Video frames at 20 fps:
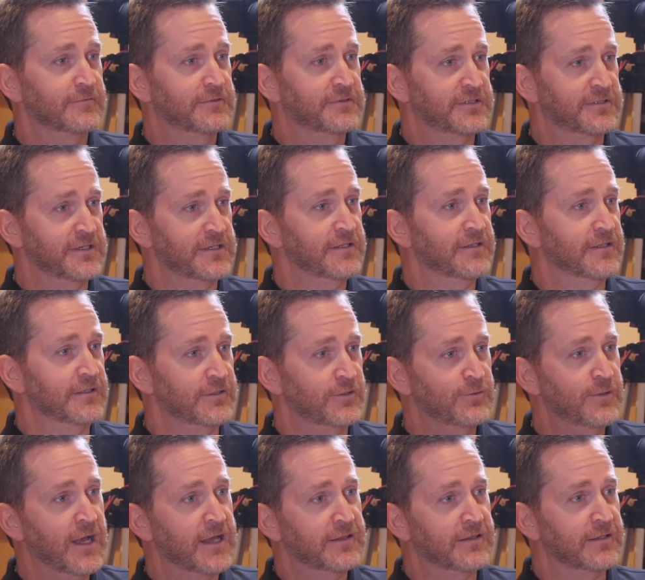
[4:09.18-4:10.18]
to see that
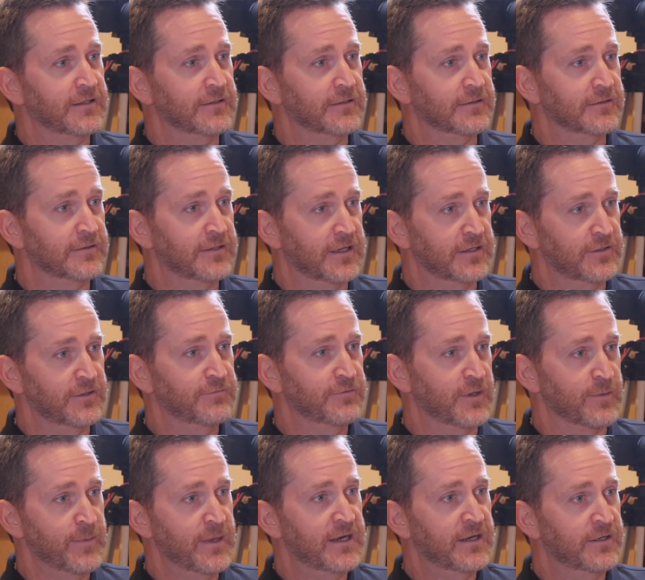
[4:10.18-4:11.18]
you got that you've
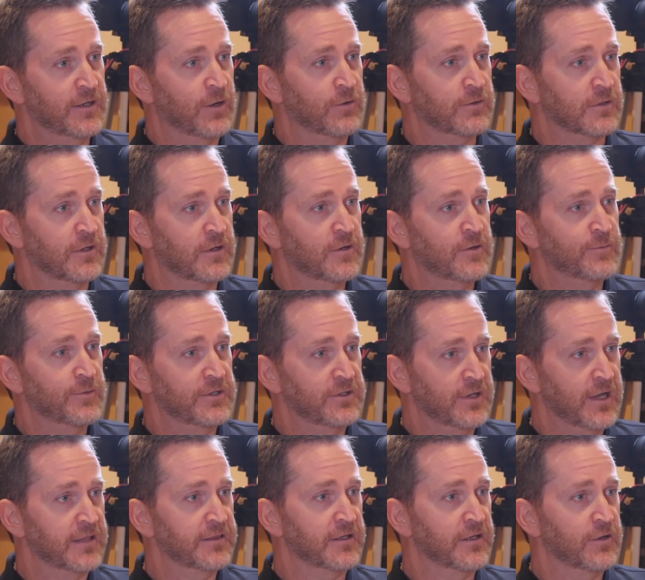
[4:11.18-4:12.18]
committed to Oklahoma, you
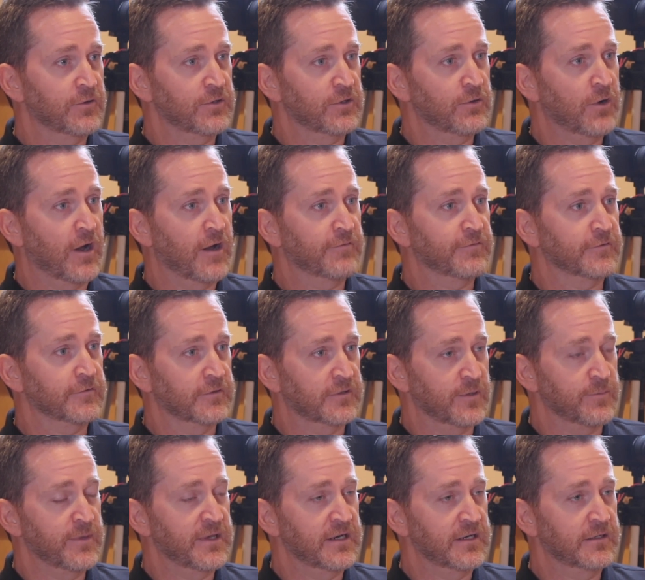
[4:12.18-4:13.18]
got the OU offer
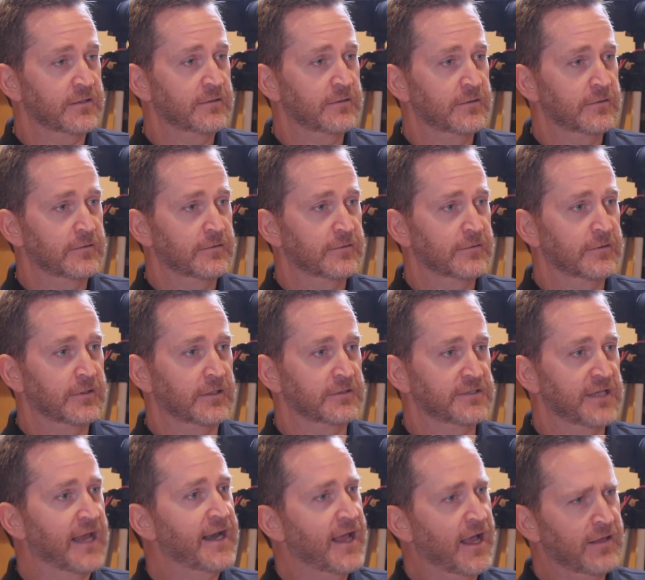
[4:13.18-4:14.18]
committed. Is
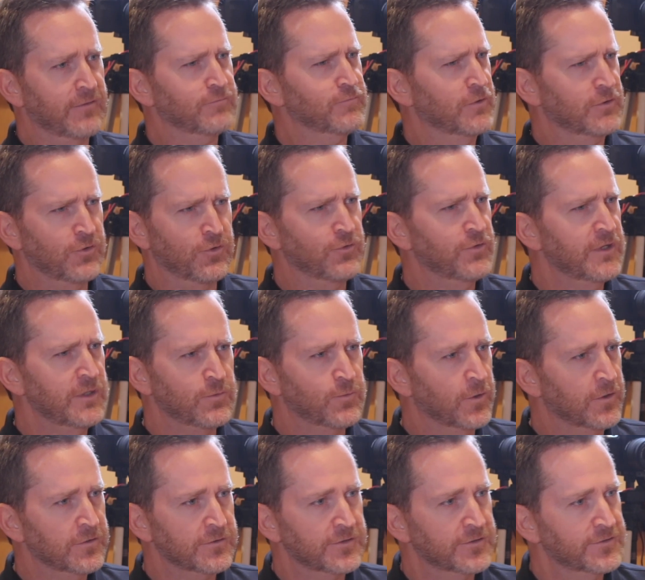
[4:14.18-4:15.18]
that how recruiting
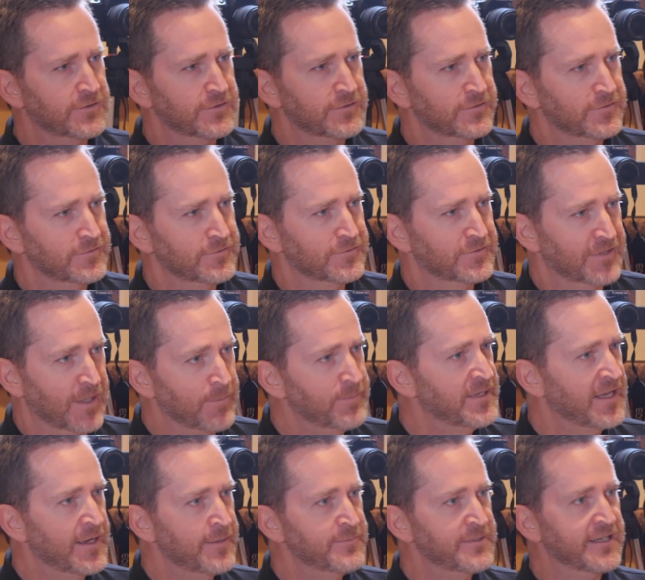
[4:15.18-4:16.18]
works
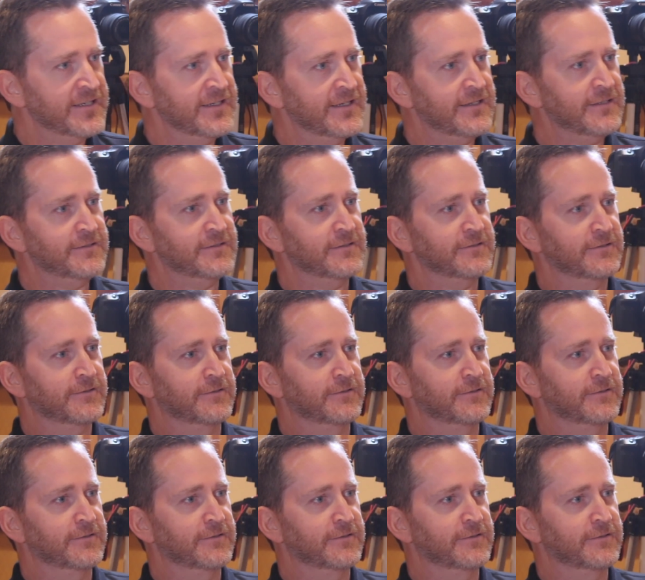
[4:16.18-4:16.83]
sometimes, I guess?